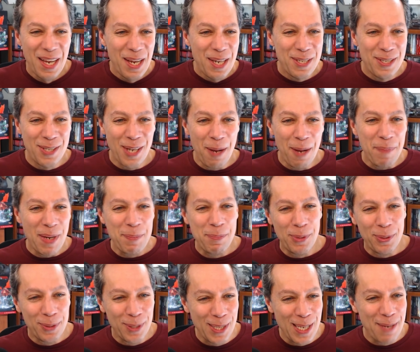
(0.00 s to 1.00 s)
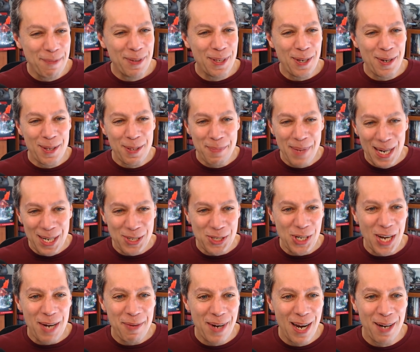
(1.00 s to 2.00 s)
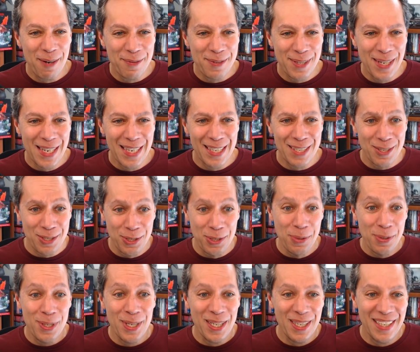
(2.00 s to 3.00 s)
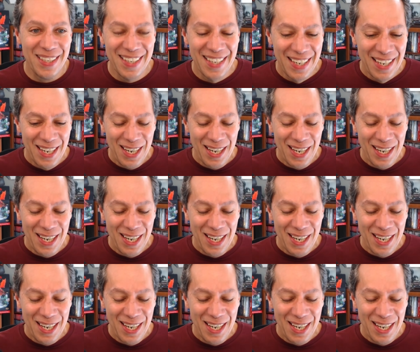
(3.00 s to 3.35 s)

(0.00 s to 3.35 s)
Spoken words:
Some people even go the Mike Shea route of saying it's too good.